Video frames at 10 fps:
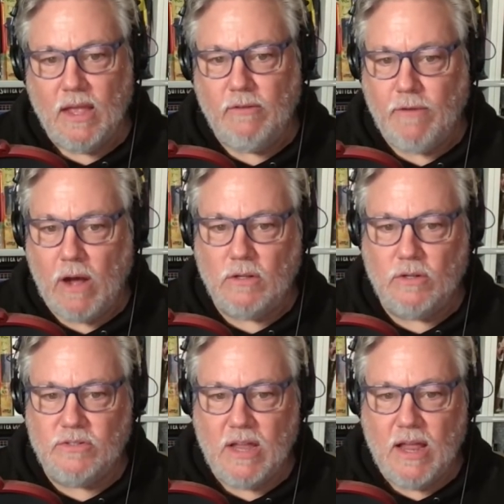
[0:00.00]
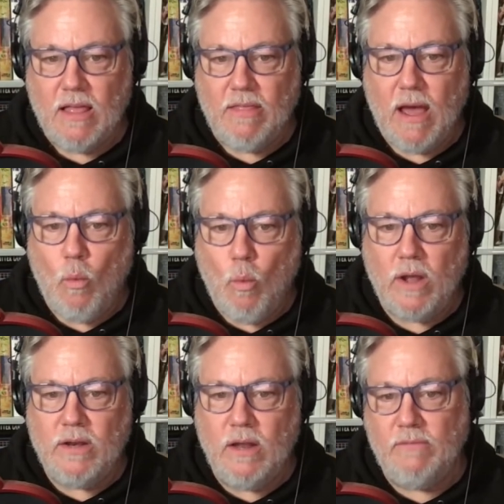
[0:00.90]
It follows that
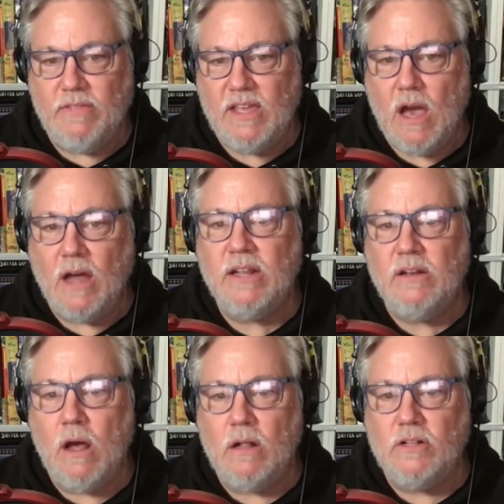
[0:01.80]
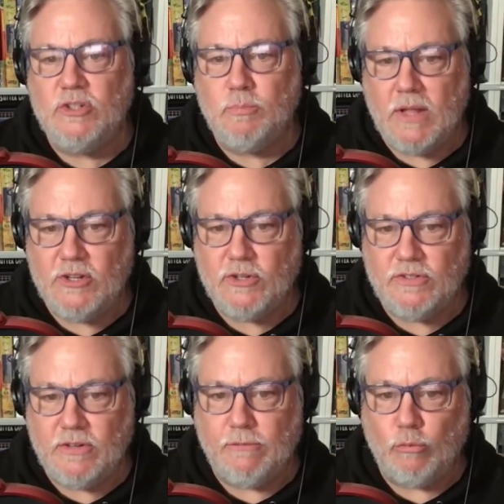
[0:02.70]
one of the unacknowledged
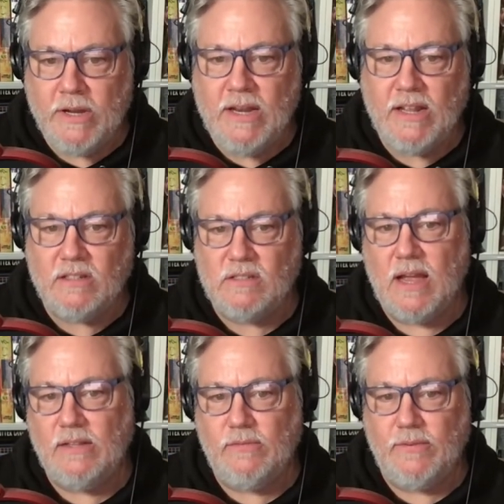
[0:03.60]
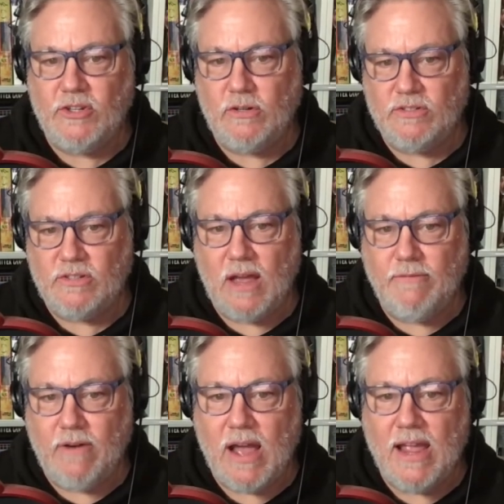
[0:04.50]
pleasures of reading science fiction or sci
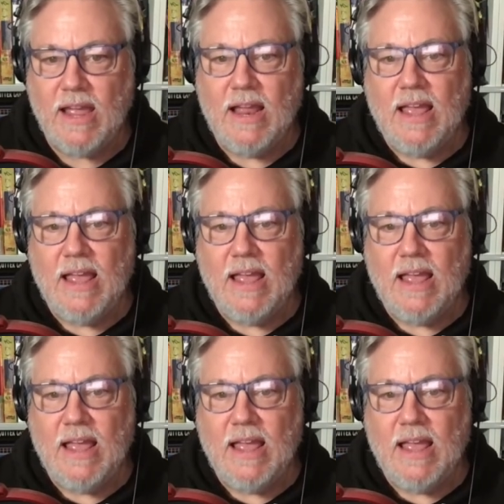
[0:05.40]
fi